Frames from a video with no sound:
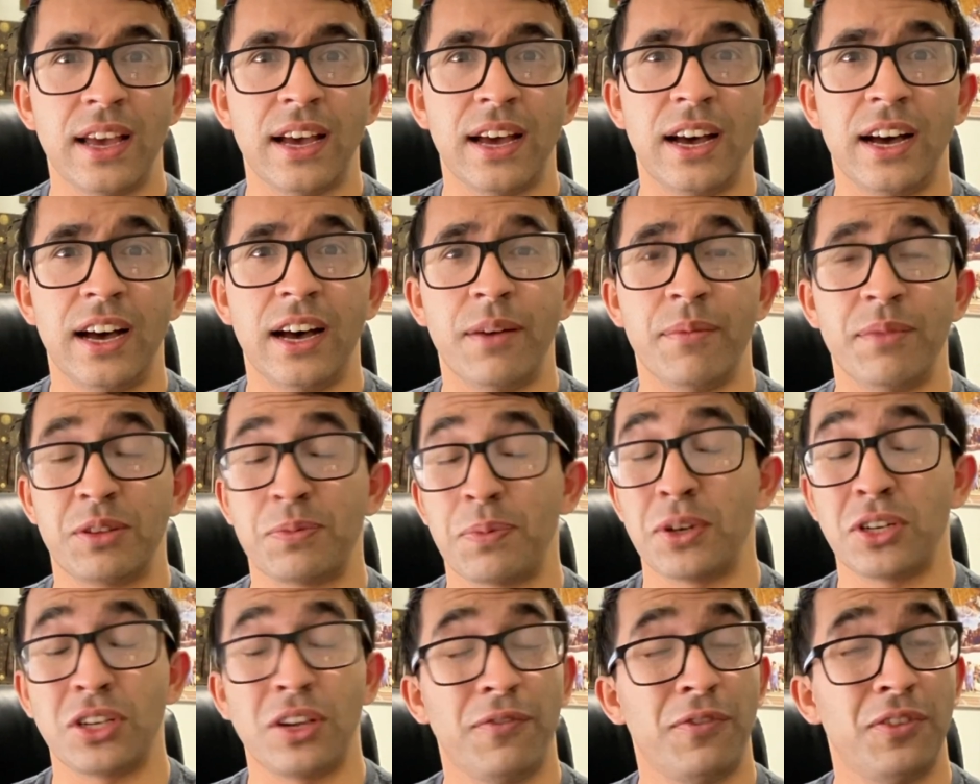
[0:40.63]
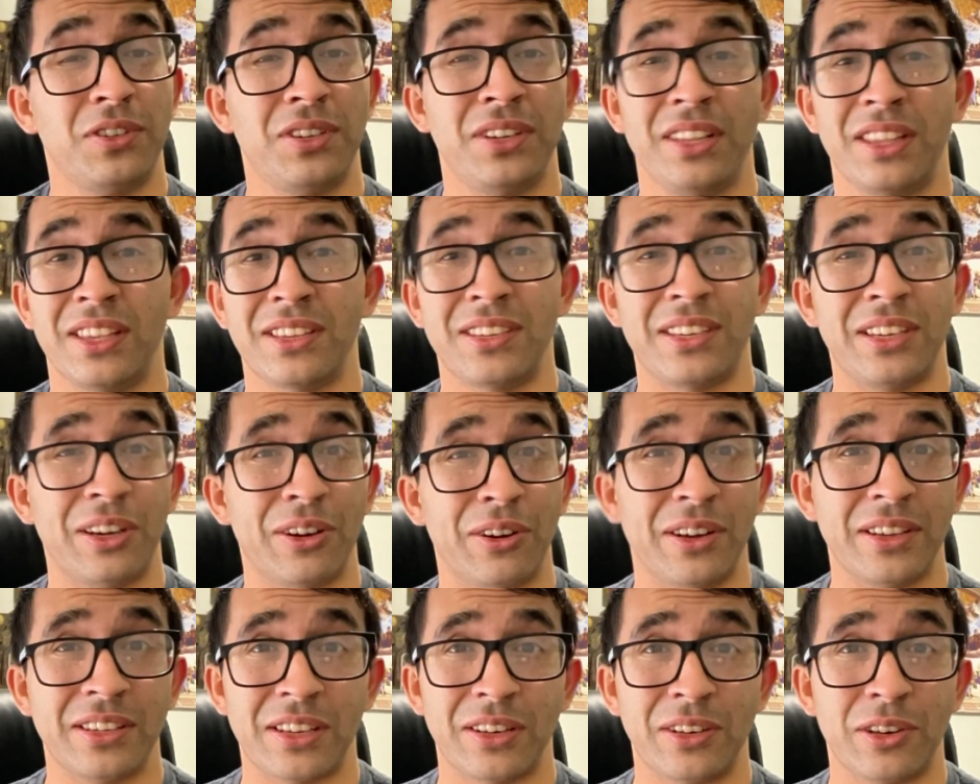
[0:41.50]
Um, especially if you see the
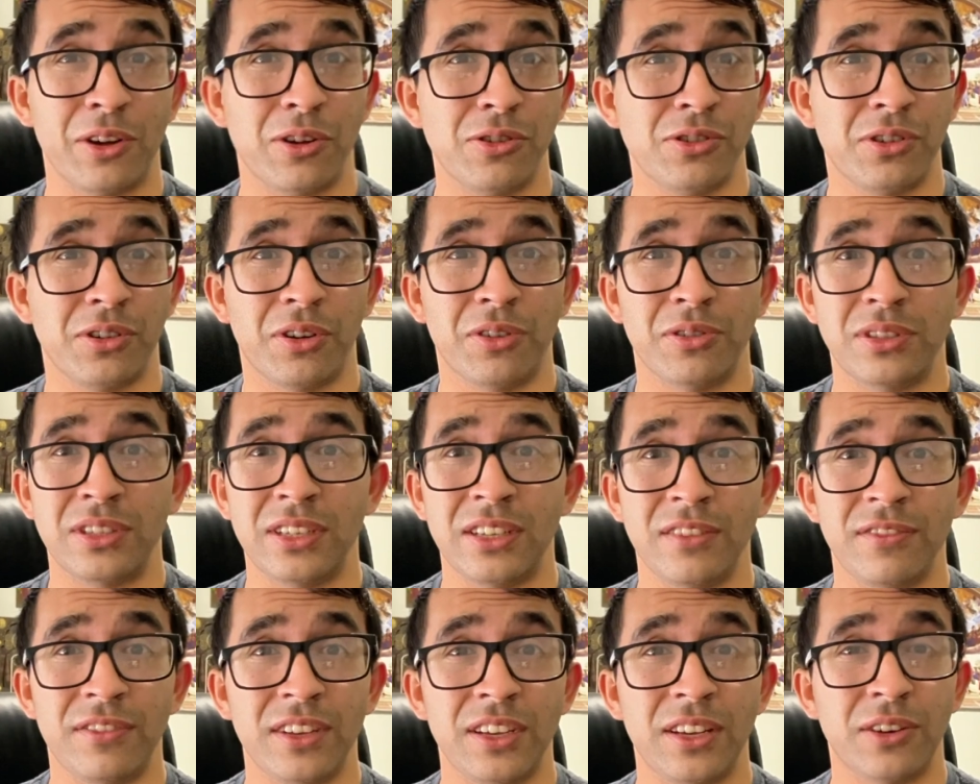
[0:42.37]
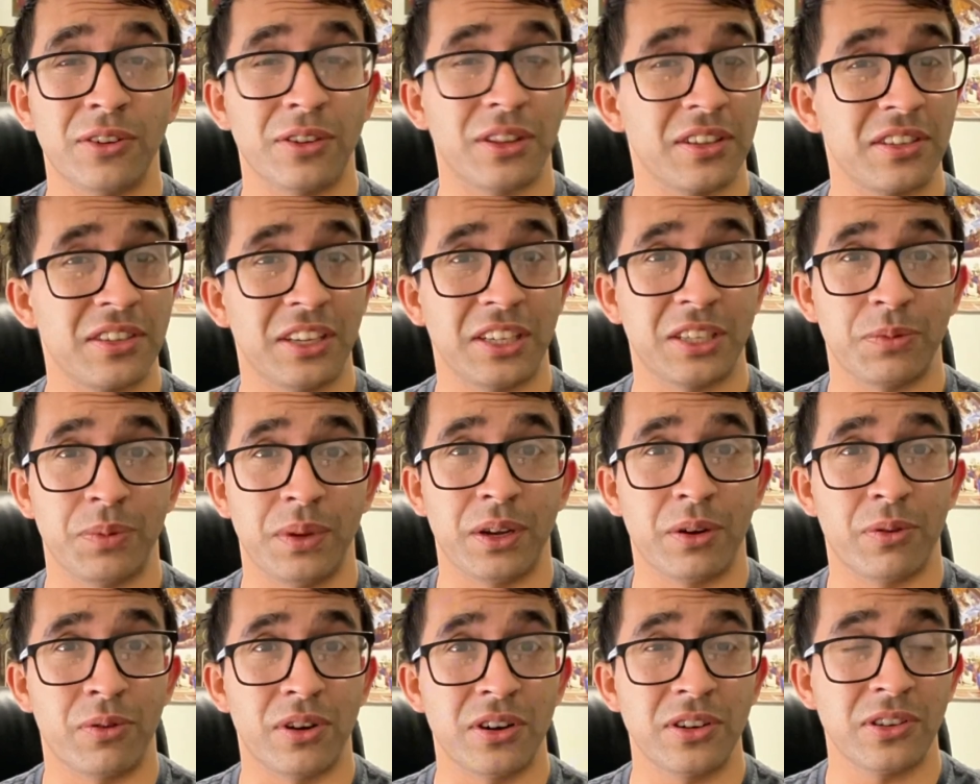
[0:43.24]
series on Dojo Go TV or the six
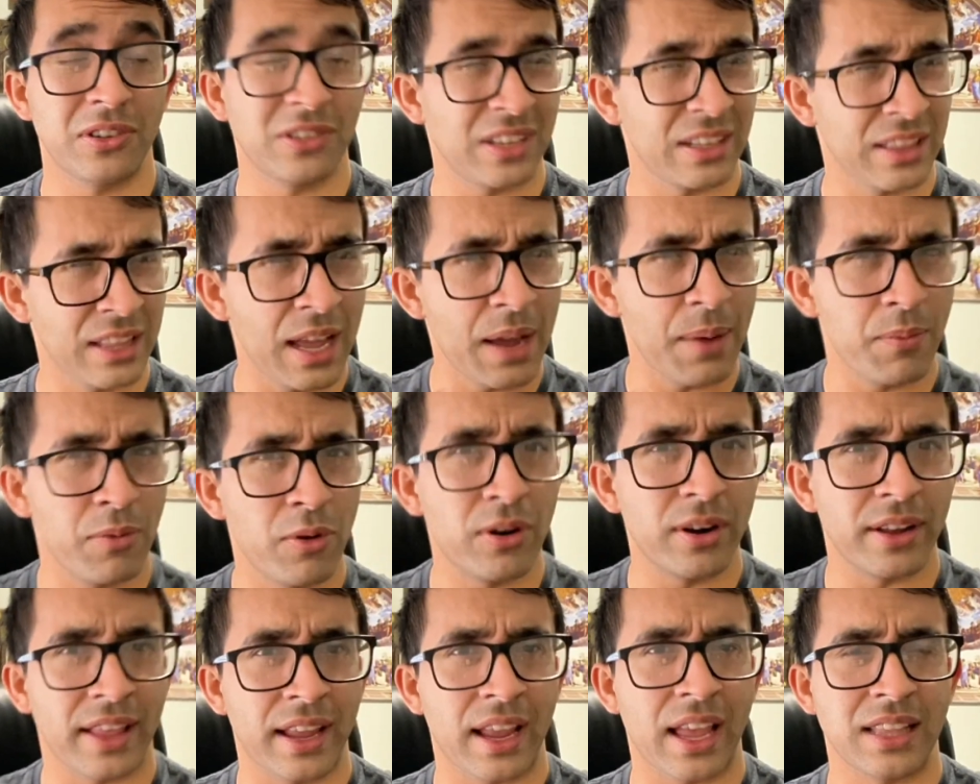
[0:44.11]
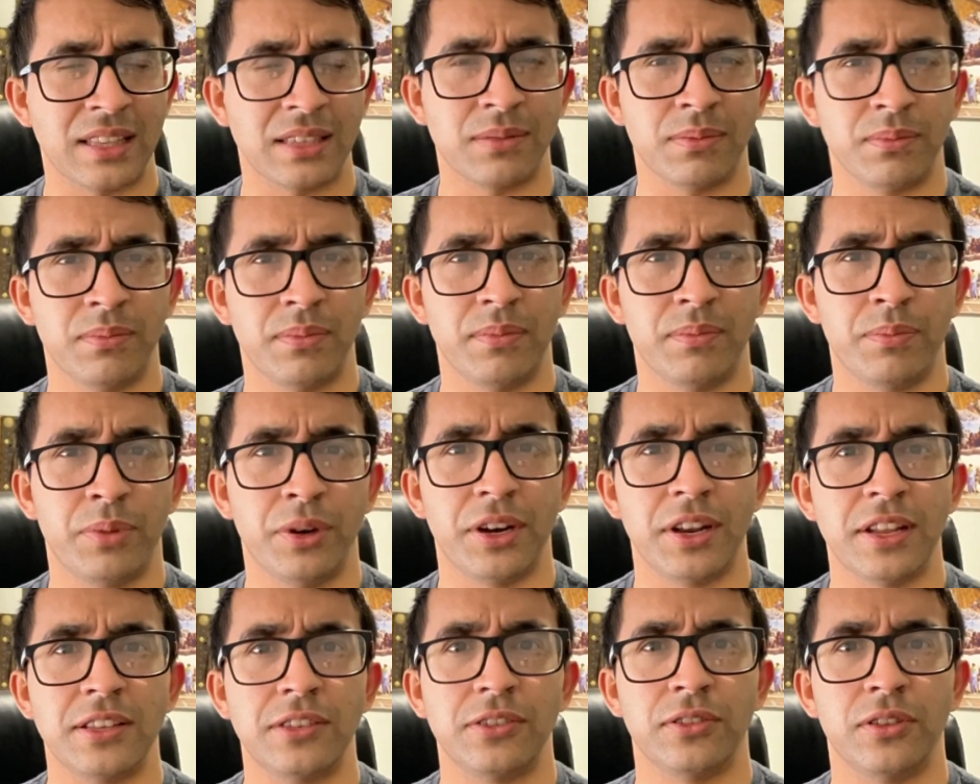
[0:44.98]
week course, there's a lot more that gets
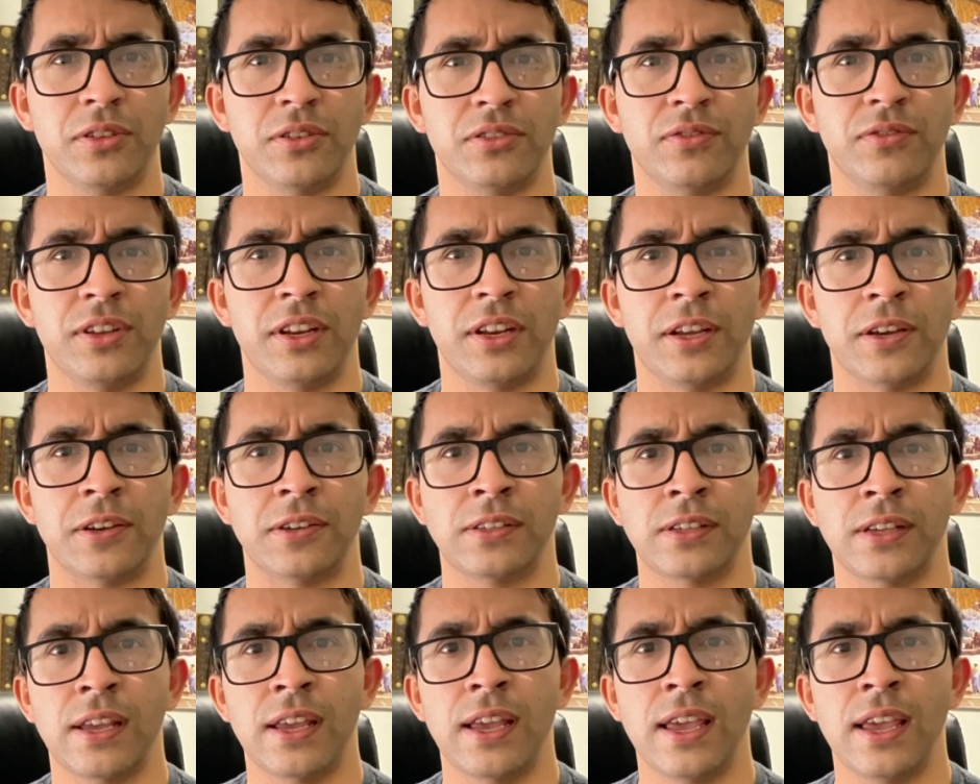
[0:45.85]
put into those videos.